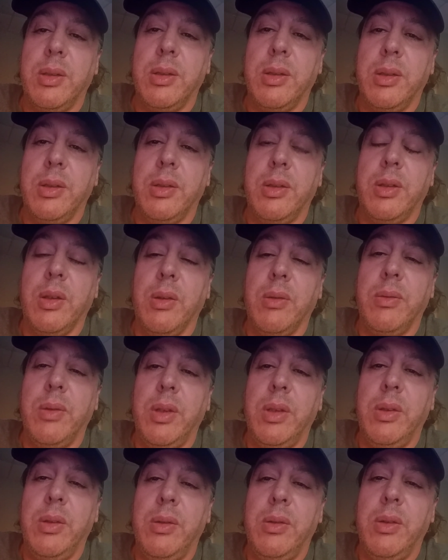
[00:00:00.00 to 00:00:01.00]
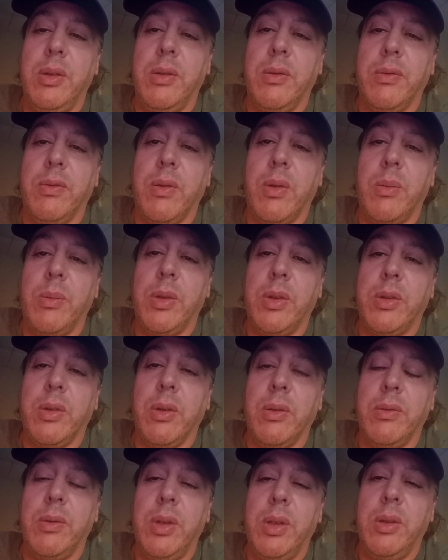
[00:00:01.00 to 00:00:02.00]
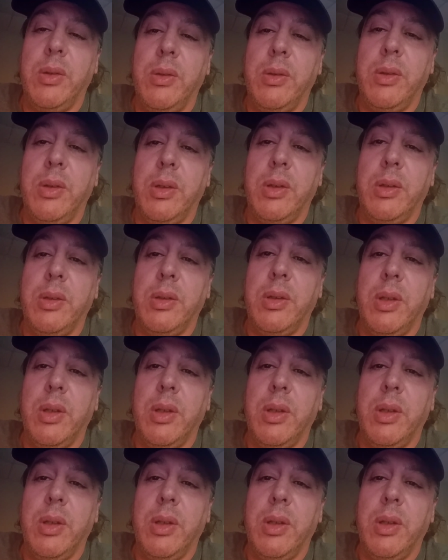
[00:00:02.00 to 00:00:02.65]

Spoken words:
The Soviet Union, former Soviet Union,